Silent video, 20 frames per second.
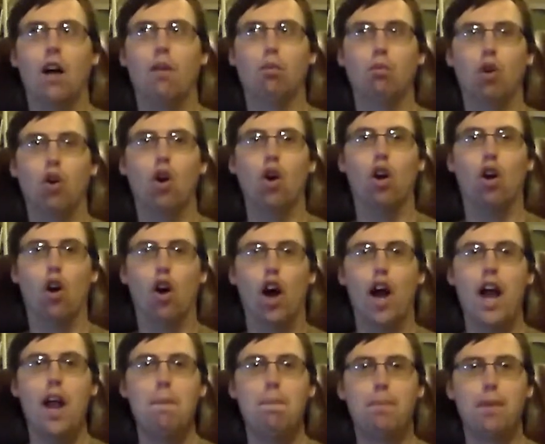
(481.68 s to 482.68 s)
I'm gonna
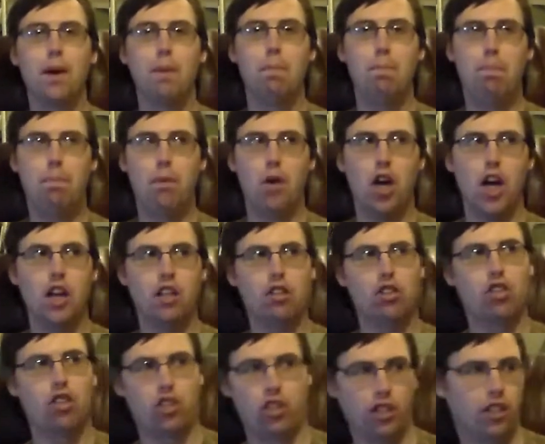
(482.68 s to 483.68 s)
rape you,
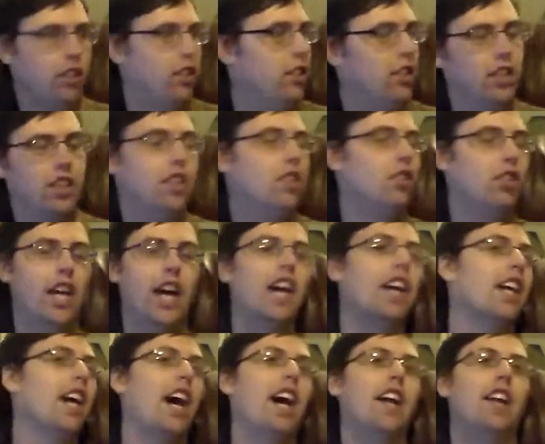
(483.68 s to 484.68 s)
bitch!
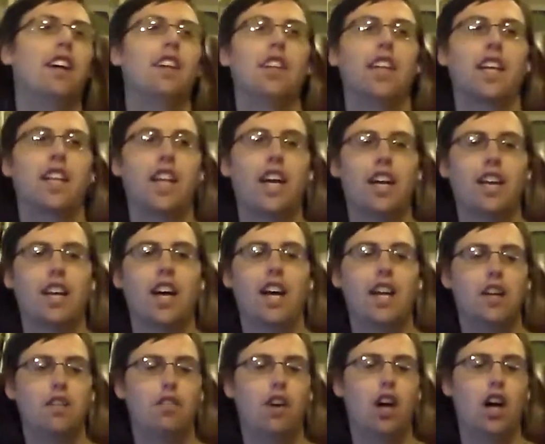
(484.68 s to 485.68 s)
That kind of
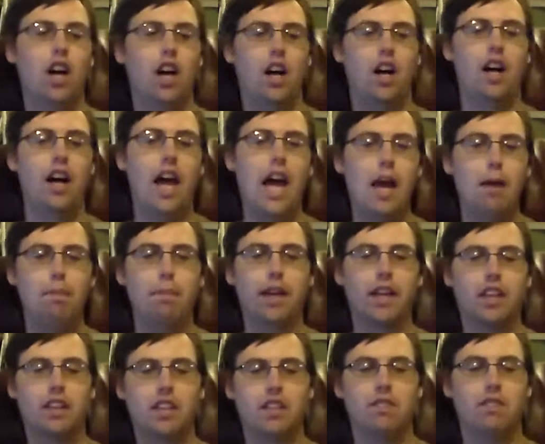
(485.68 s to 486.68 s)

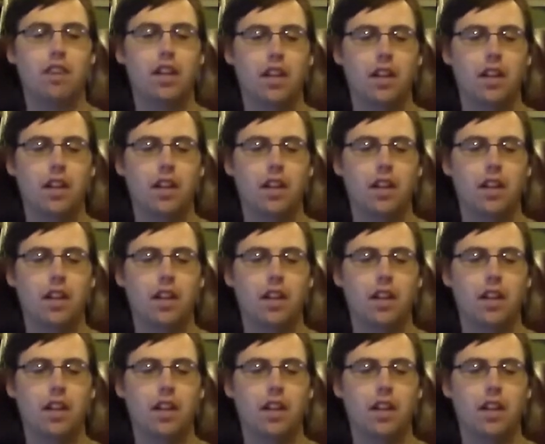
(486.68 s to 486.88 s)
epic,